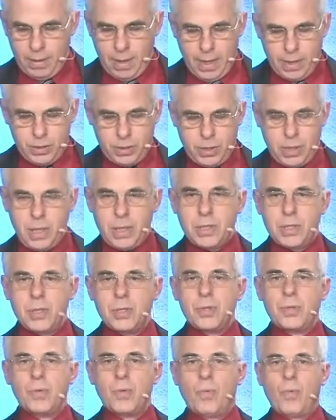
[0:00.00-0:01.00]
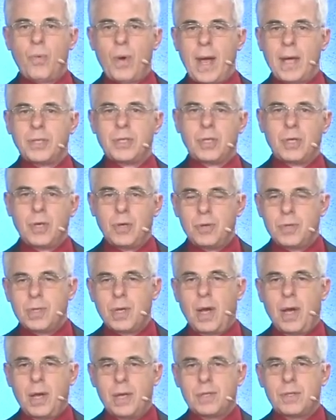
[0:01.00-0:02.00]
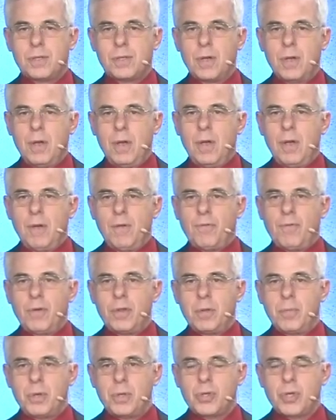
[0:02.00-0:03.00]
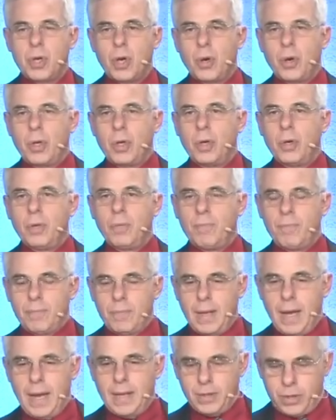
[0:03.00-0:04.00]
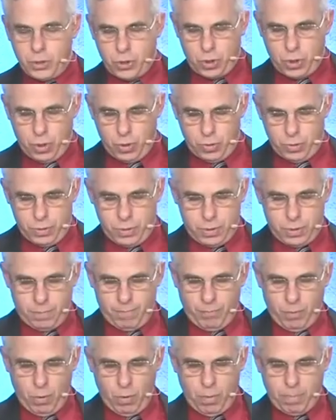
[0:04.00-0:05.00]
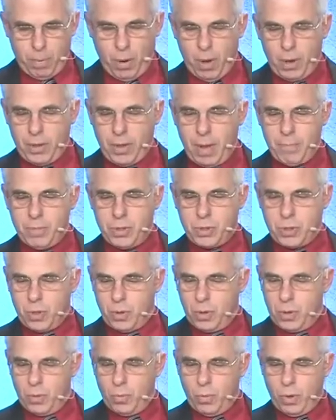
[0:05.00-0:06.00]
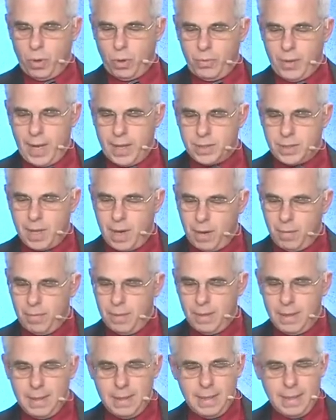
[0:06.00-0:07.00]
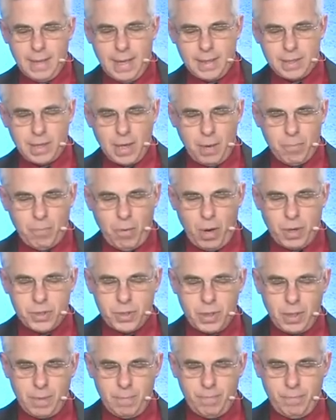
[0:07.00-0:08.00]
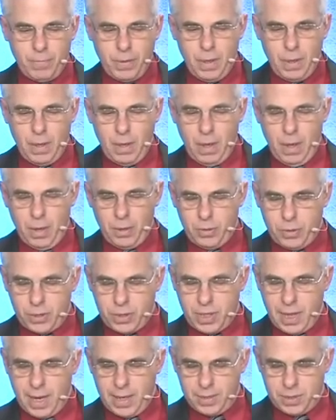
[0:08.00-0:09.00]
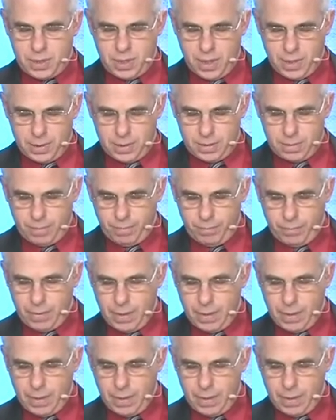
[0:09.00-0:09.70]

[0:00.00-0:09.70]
And Jesus rescues us from the material and the Jews, who are part of that material world. That's how Marcion understands things.